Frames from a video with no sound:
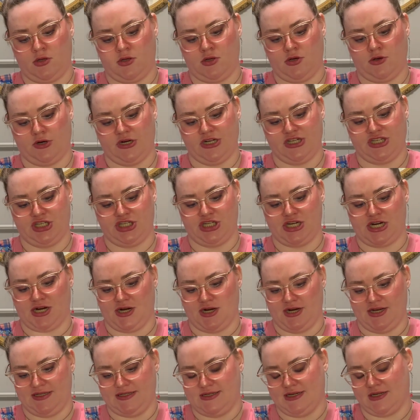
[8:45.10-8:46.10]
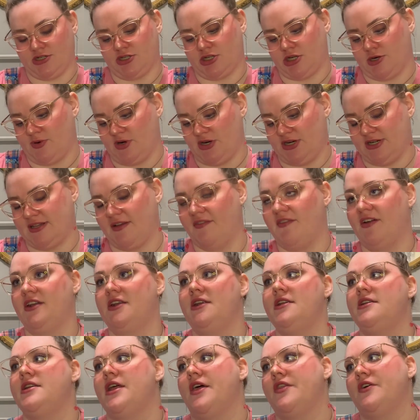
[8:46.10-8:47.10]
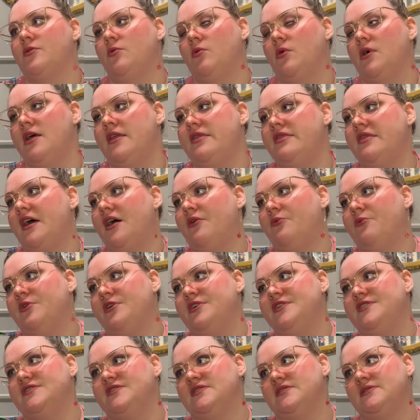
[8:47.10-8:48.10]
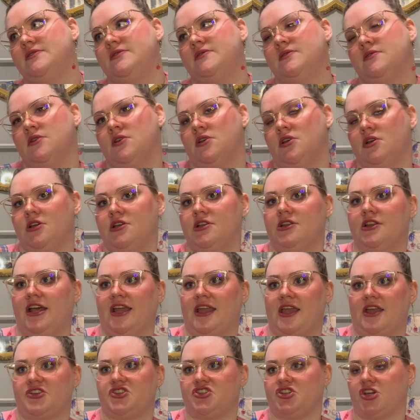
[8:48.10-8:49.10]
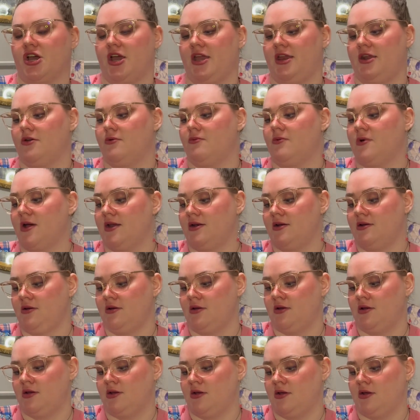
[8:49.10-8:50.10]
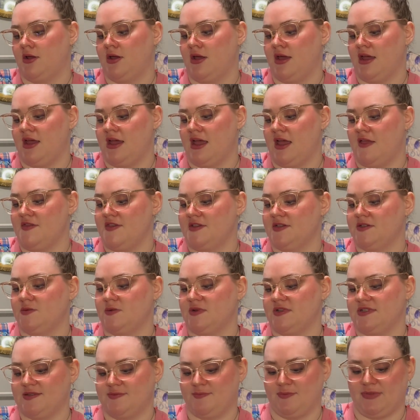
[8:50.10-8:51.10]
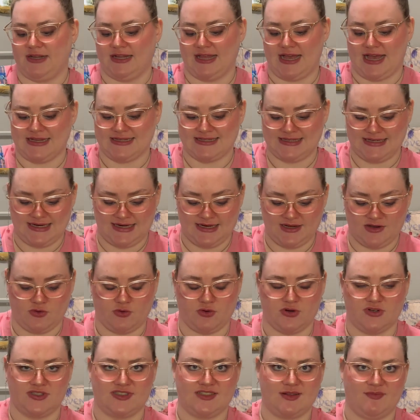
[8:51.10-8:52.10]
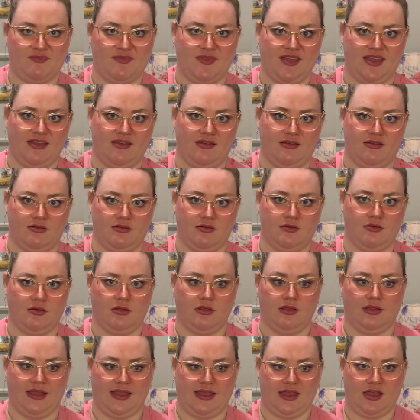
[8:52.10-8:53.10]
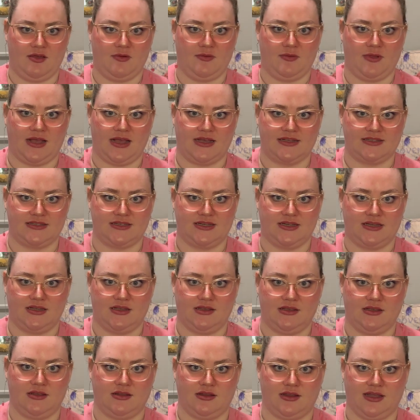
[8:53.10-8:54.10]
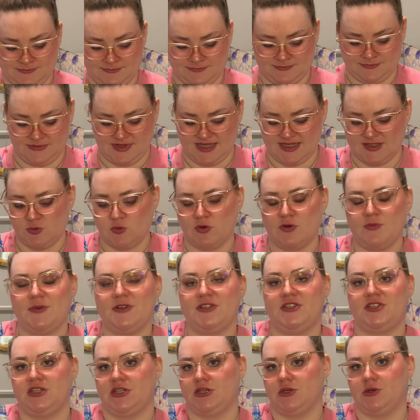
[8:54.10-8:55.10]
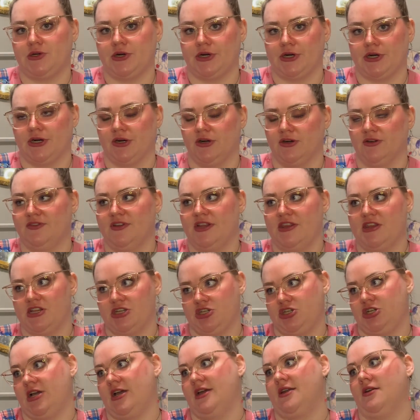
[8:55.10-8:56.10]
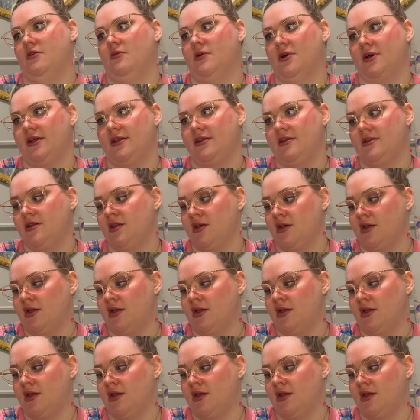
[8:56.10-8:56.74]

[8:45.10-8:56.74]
Or it's cherries, not strawberries. I found another one that was like a china one. And this one's plastic or something like plastic. Like this one was cuter than the china one.